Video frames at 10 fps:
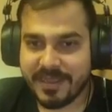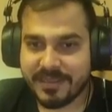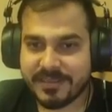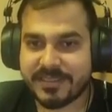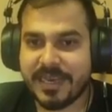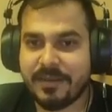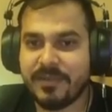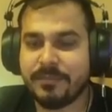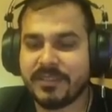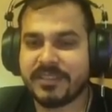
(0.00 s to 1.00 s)
Just tell me
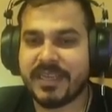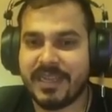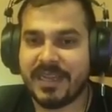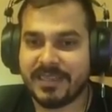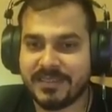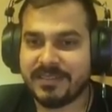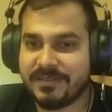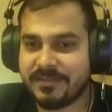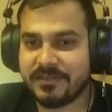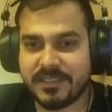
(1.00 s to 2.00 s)
the mistake, guys.
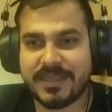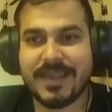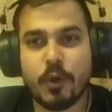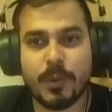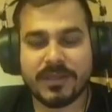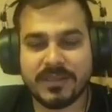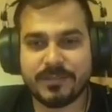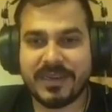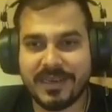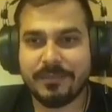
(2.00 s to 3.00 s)
Just think over this
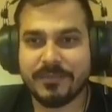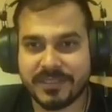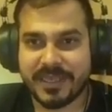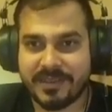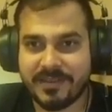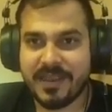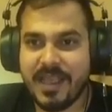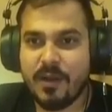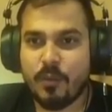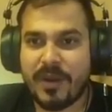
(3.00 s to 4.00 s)
particular mistakes.
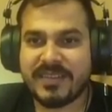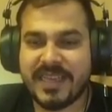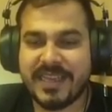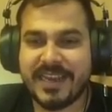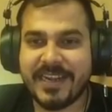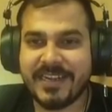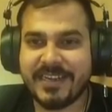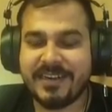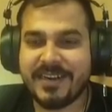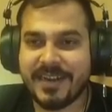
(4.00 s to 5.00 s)
Once I
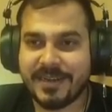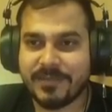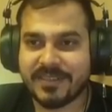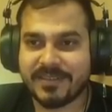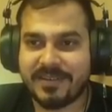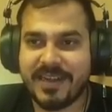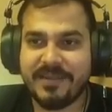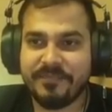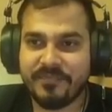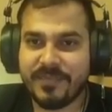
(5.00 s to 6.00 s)
created the database, right,
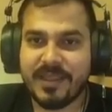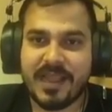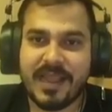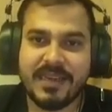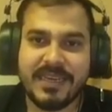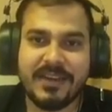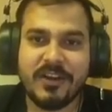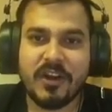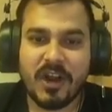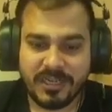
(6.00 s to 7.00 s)
I did
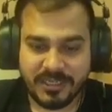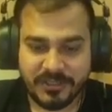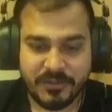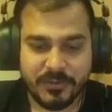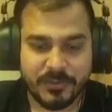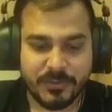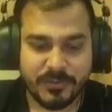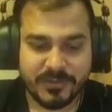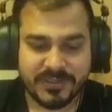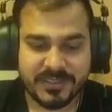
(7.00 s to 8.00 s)
not
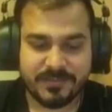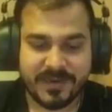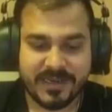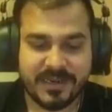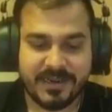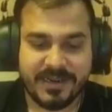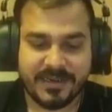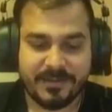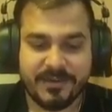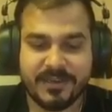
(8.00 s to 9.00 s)
use this particular
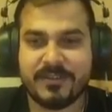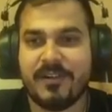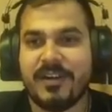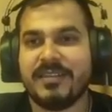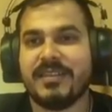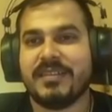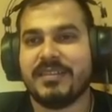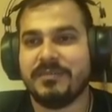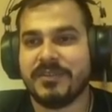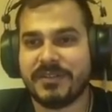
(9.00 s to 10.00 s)
database called as
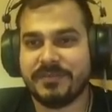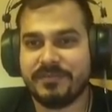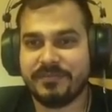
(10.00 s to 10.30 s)
customers.